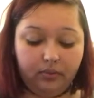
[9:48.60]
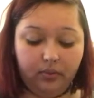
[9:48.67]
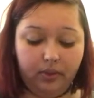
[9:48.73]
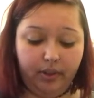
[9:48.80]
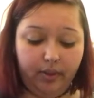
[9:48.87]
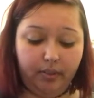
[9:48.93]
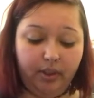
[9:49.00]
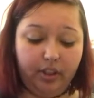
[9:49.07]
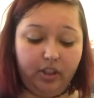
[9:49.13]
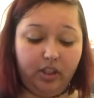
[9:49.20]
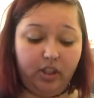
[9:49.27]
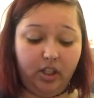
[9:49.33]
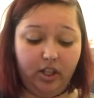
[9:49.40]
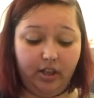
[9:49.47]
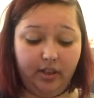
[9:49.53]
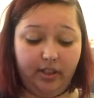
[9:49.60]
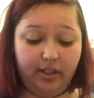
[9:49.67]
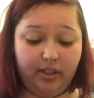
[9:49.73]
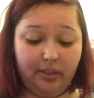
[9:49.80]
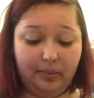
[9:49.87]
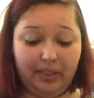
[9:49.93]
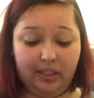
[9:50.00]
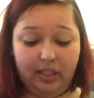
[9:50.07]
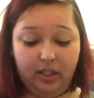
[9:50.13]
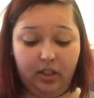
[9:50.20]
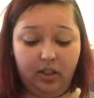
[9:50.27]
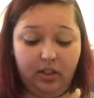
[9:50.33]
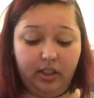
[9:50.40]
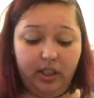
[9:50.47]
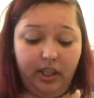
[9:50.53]
So I'm going to stir this, mix it
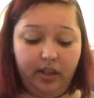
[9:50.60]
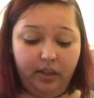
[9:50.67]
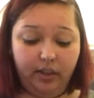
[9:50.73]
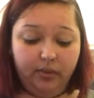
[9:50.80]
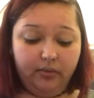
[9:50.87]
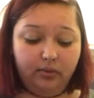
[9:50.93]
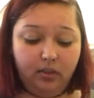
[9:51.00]
all in together.